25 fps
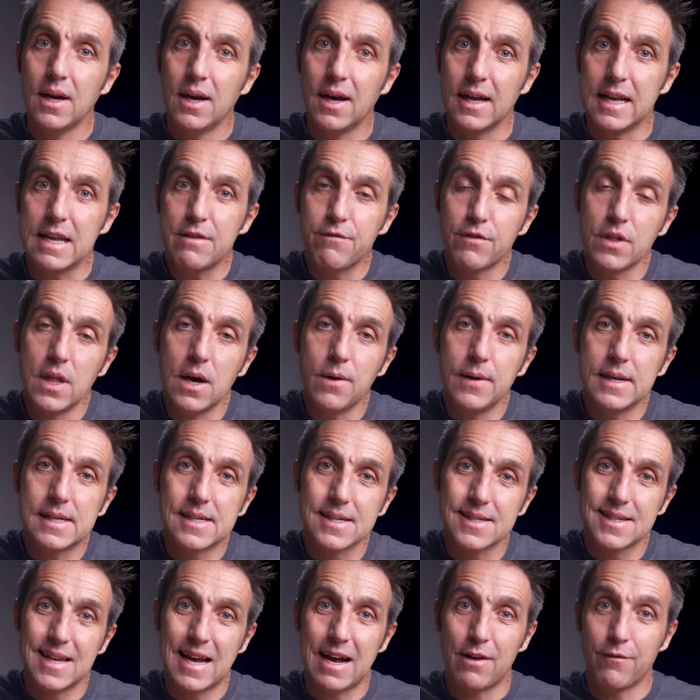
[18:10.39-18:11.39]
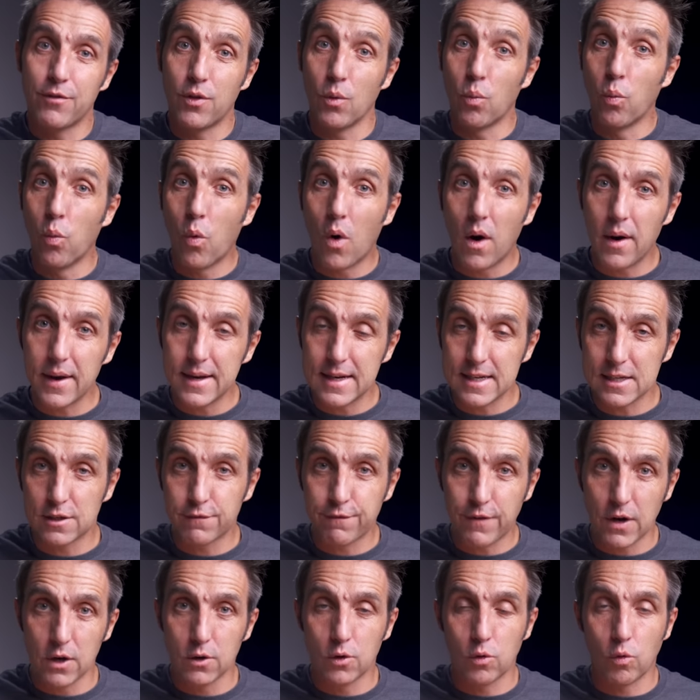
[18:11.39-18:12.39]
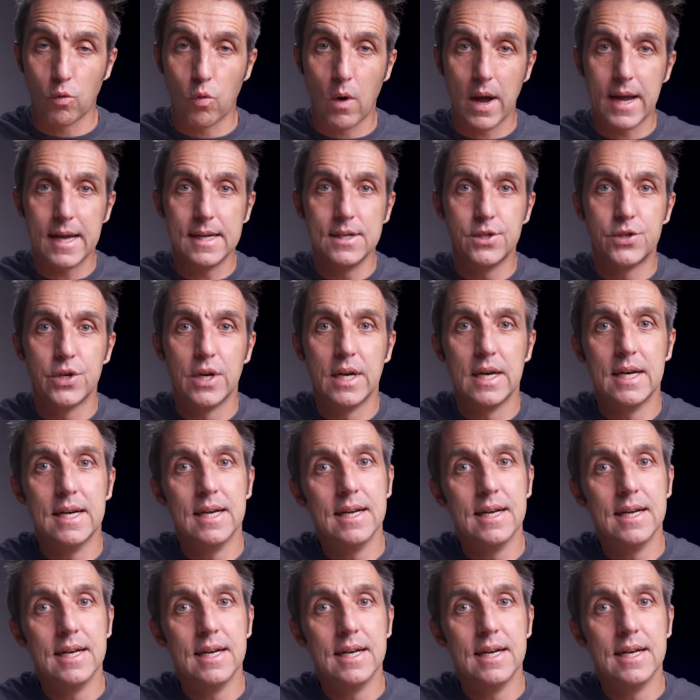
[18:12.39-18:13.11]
and even though it doesn't have the widest focal range,